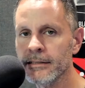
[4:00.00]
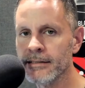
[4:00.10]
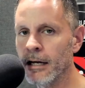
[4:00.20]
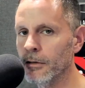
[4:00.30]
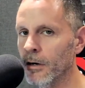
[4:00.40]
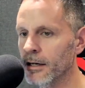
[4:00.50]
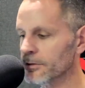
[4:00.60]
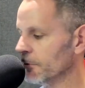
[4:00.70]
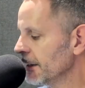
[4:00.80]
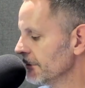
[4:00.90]
talent-wise,
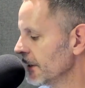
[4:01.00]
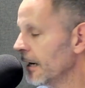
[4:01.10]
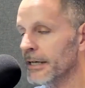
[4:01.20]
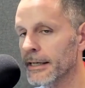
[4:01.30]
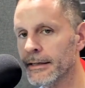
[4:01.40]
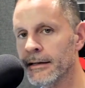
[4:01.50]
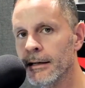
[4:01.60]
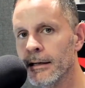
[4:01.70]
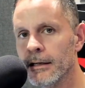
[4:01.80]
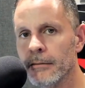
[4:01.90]
the way they've dominated
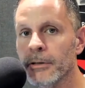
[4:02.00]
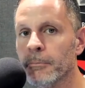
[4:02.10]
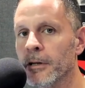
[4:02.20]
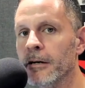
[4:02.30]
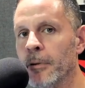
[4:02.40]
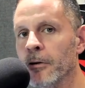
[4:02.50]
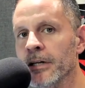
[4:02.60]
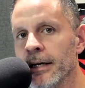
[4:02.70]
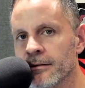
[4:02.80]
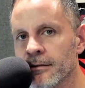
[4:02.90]
the play of Bo
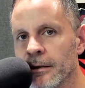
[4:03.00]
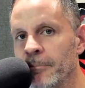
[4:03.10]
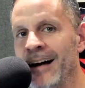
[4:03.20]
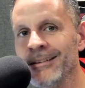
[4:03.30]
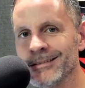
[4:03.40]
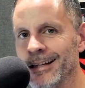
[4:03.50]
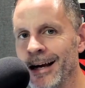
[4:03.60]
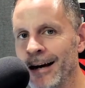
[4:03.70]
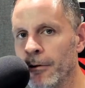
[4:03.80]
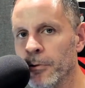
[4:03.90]
Nix and the balance they
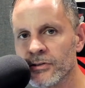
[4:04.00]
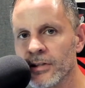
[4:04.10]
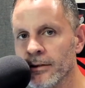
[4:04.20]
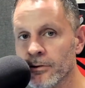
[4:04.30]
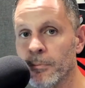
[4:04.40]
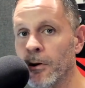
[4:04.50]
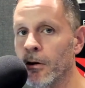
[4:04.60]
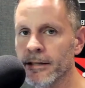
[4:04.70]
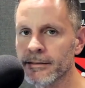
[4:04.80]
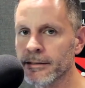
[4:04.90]
have on both sides of the ball,
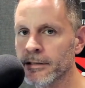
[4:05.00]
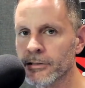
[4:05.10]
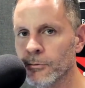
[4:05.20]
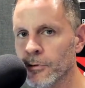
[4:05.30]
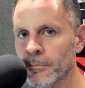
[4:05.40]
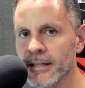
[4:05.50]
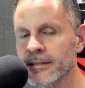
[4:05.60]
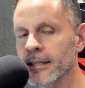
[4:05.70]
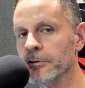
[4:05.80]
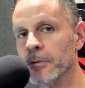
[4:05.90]
I think the Ducks are one of the best
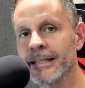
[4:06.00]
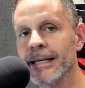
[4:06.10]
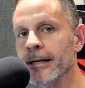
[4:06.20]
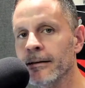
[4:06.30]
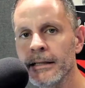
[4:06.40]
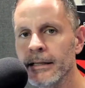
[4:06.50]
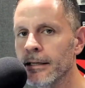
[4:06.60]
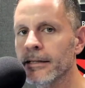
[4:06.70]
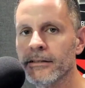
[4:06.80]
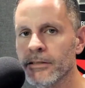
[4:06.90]
teams. But again,
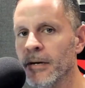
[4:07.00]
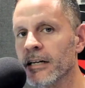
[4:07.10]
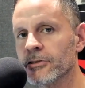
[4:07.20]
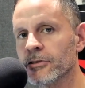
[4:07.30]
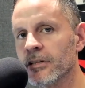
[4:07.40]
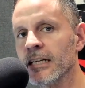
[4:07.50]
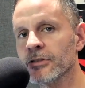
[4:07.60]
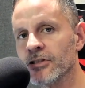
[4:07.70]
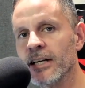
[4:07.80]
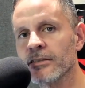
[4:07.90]
it doesn't matter because they're going to have a
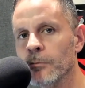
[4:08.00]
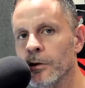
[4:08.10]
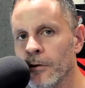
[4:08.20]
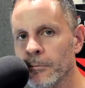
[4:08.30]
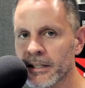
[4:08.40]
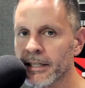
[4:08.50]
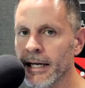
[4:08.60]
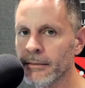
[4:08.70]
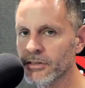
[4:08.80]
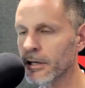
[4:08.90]
chance to move up with the
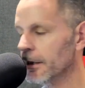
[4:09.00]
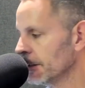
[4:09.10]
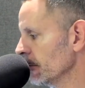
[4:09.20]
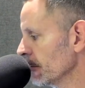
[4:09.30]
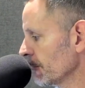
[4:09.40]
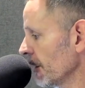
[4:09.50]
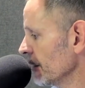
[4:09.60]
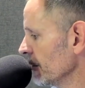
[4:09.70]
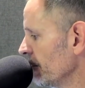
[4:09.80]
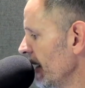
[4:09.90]
games they're in front of
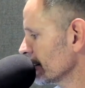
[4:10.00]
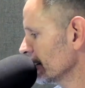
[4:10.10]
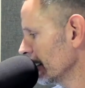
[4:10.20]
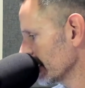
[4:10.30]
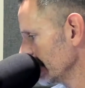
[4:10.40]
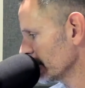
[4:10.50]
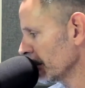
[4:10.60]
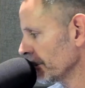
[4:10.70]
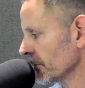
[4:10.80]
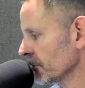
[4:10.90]
them. In fact, games
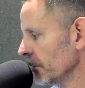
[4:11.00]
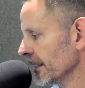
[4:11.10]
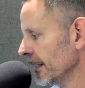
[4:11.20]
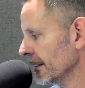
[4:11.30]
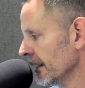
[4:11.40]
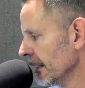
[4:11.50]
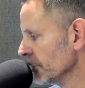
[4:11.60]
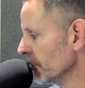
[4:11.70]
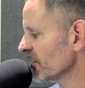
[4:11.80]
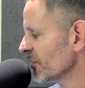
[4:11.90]
coming up this weekend,
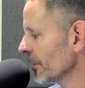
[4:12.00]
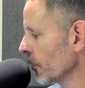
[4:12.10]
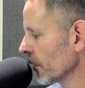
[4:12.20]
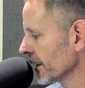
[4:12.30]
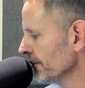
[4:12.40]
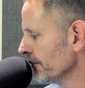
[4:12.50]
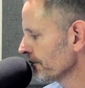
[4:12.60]
USC at Oregon,